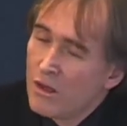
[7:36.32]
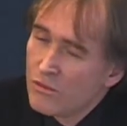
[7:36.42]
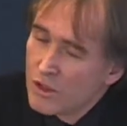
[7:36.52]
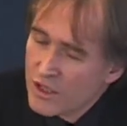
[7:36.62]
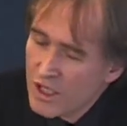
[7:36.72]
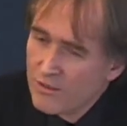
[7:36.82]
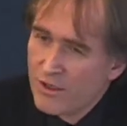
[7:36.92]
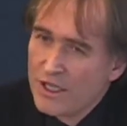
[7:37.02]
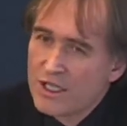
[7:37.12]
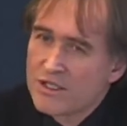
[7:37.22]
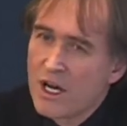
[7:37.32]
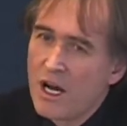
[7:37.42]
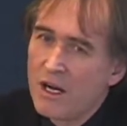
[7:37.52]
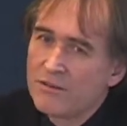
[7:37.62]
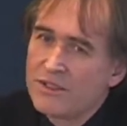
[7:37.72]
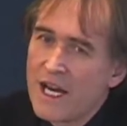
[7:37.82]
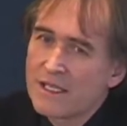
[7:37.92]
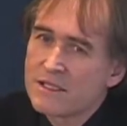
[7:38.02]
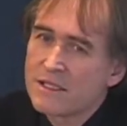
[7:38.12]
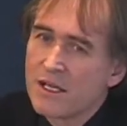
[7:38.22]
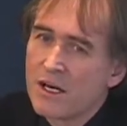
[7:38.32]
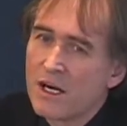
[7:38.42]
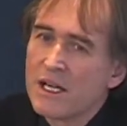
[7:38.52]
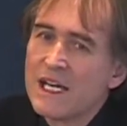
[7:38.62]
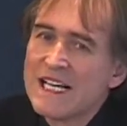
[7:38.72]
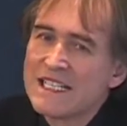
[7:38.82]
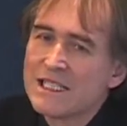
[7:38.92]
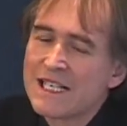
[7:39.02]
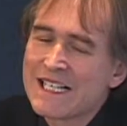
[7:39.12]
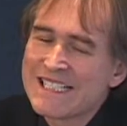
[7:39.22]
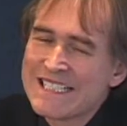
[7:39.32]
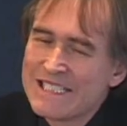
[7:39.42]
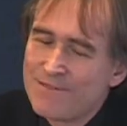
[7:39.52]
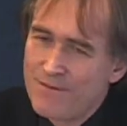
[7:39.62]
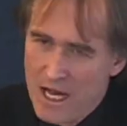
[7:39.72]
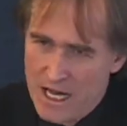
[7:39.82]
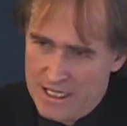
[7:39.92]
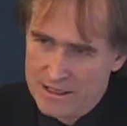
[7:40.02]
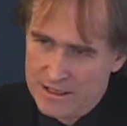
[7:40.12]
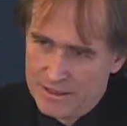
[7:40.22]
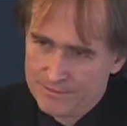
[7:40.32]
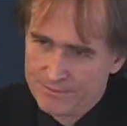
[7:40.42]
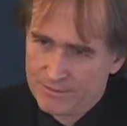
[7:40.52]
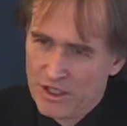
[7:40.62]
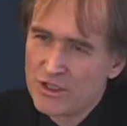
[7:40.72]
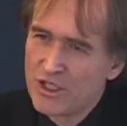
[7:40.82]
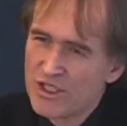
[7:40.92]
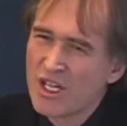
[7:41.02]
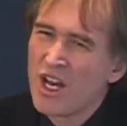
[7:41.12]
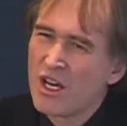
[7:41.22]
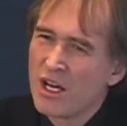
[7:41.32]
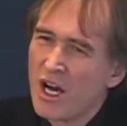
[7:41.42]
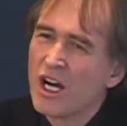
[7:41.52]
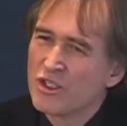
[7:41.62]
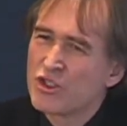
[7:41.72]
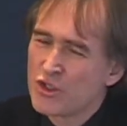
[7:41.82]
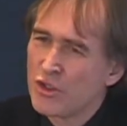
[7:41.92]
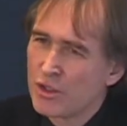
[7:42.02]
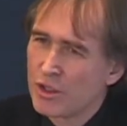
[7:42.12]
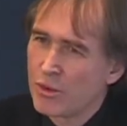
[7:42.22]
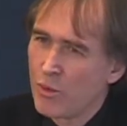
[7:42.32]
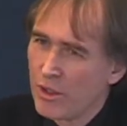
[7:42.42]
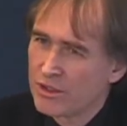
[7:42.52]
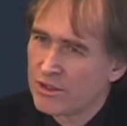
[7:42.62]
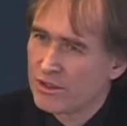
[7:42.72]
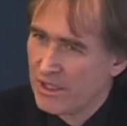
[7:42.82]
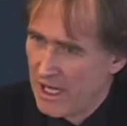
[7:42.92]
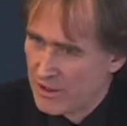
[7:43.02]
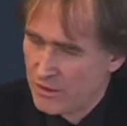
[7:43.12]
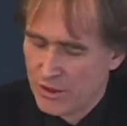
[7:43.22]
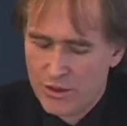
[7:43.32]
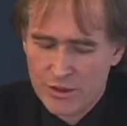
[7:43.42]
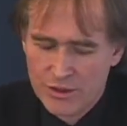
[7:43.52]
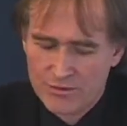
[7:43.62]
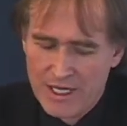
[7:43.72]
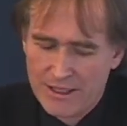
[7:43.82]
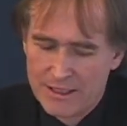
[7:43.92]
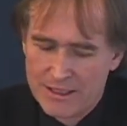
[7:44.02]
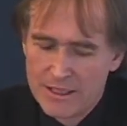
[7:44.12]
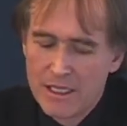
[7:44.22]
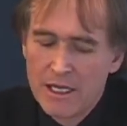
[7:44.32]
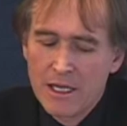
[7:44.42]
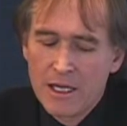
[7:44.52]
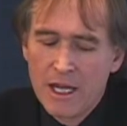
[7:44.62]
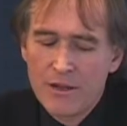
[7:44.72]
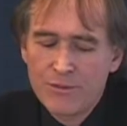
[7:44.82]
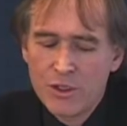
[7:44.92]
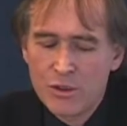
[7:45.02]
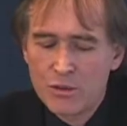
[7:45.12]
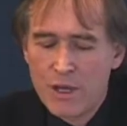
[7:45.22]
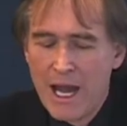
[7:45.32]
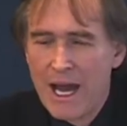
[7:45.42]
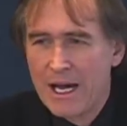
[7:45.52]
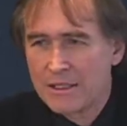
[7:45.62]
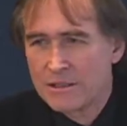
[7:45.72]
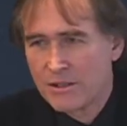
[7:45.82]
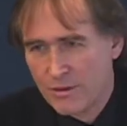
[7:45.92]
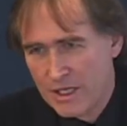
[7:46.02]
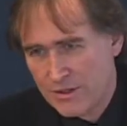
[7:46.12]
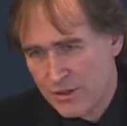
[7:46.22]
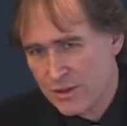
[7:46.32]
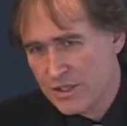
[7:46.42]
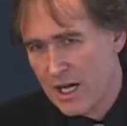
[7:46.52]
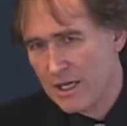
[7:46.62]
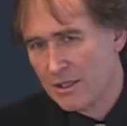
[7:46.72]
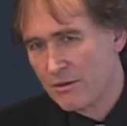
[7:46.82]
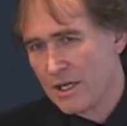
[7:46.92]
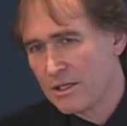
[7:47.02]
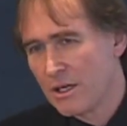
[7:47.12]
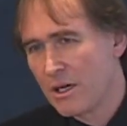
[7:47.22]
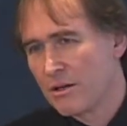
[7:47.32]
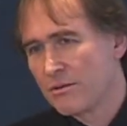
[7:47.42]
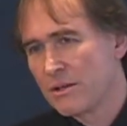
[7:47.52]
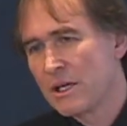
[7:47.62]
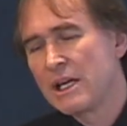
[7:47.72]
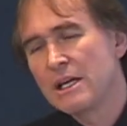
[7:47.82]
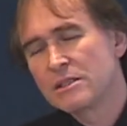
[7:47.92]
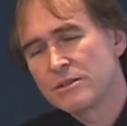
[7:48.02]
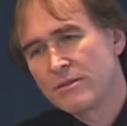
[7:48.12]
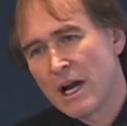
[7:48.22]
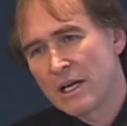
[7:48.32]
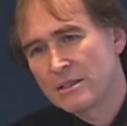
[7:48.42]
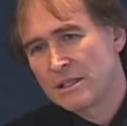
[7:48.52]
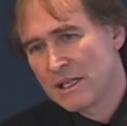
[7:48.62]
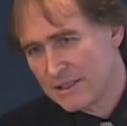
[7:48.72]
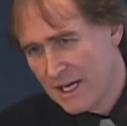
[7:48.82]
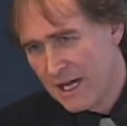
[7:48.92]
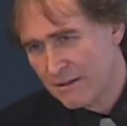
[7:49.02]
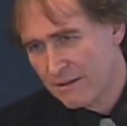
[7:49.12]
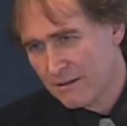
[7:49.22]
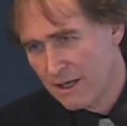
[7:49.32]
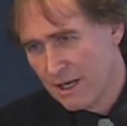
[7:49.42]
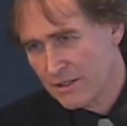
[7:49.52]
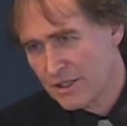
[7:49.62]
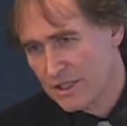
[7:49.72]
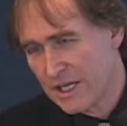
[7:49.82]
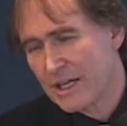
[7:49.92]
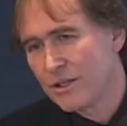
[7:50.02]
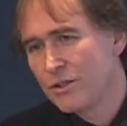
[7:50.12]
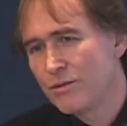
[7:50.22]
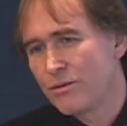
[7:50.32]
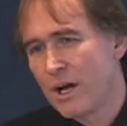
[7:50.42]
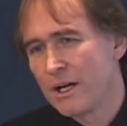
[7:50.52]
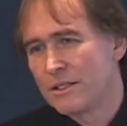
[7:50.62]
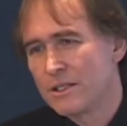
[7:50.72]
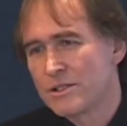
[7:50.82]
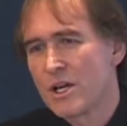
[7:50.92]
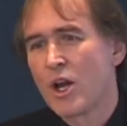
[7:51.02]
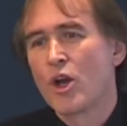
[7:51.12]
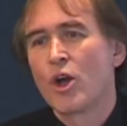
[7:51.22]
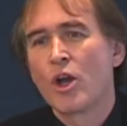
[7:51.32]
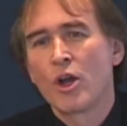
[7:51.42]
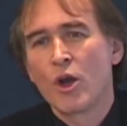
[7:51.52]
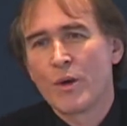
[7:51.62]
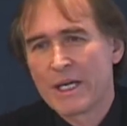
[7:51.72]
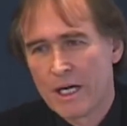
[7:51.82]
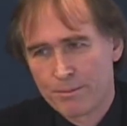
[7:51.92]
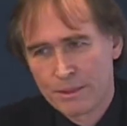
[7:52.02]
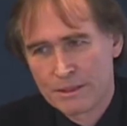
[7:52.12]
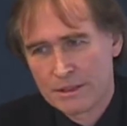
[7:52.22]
returning verdicts of deaths that are ill-defined. They're just unsure what the actual cause of death is. If you add the rate of suicide and the rate of ill-defined death actually together, you find it's going up,